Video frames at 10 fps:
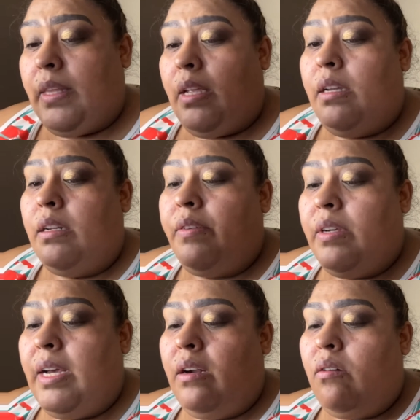And if you
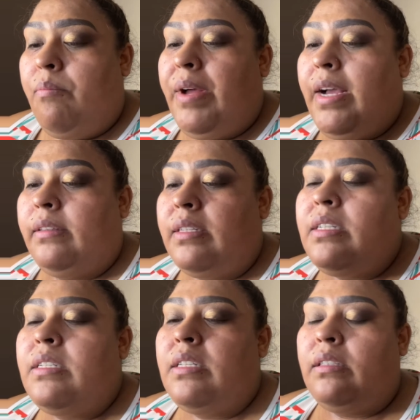gotta go back, this
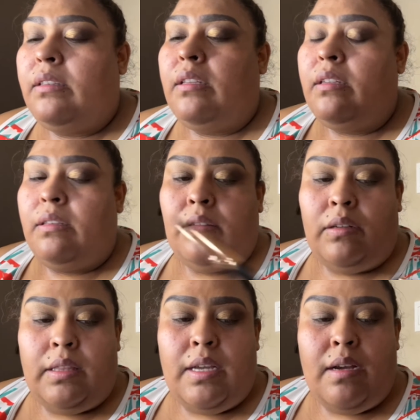is the
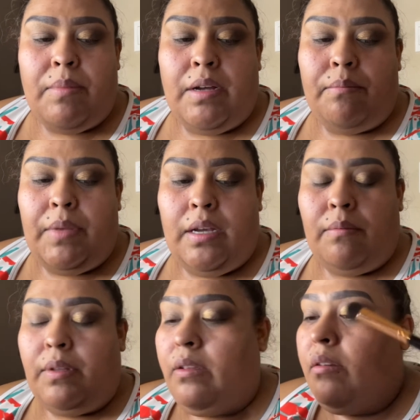good thing about makeup,
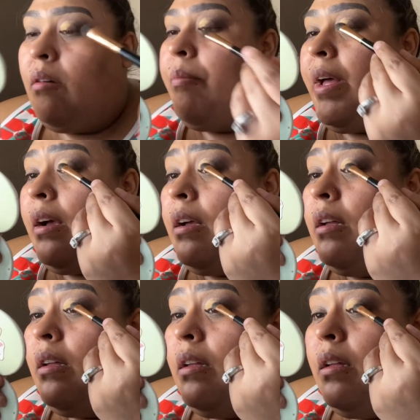that you go back
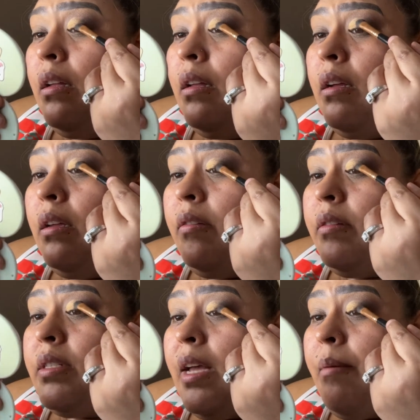and you
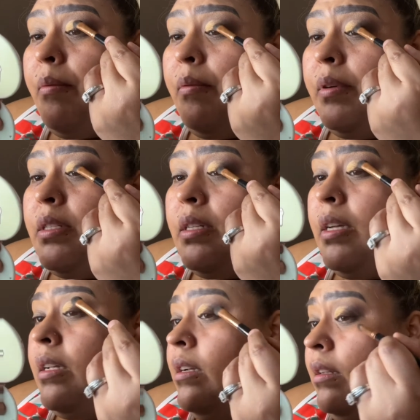tap once
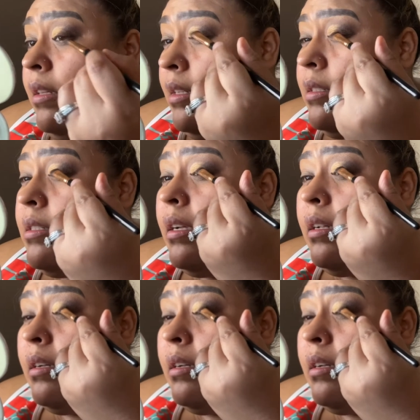again on that side,